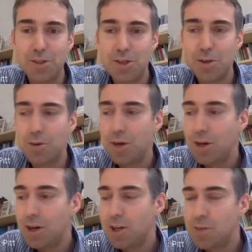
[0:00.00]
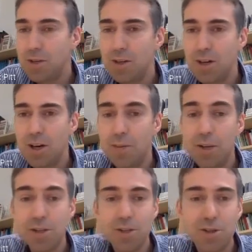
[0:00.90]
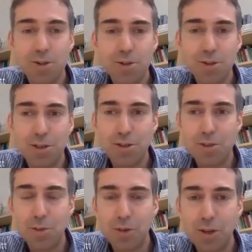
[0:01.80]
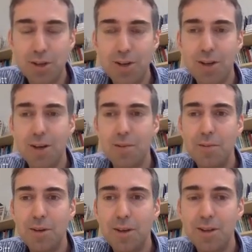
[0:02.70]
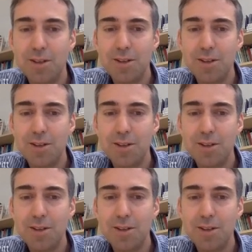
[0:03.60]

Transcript: So it's been a pleasure to talk to you this morning, and